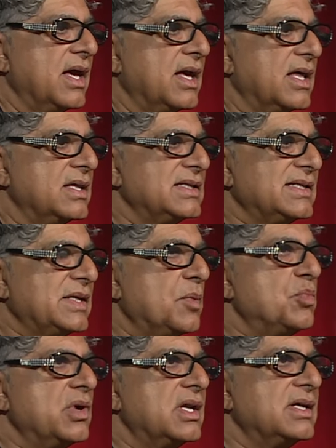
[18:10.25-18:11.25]
And
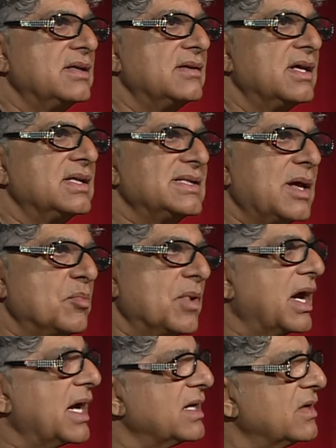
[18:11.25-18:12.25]
Simran is some
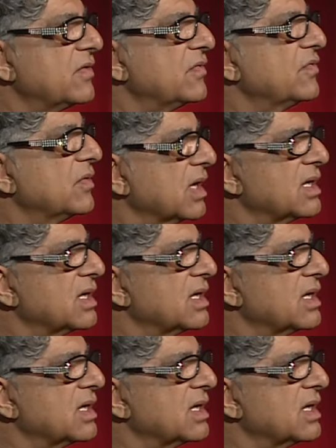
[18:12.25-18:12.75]
kind of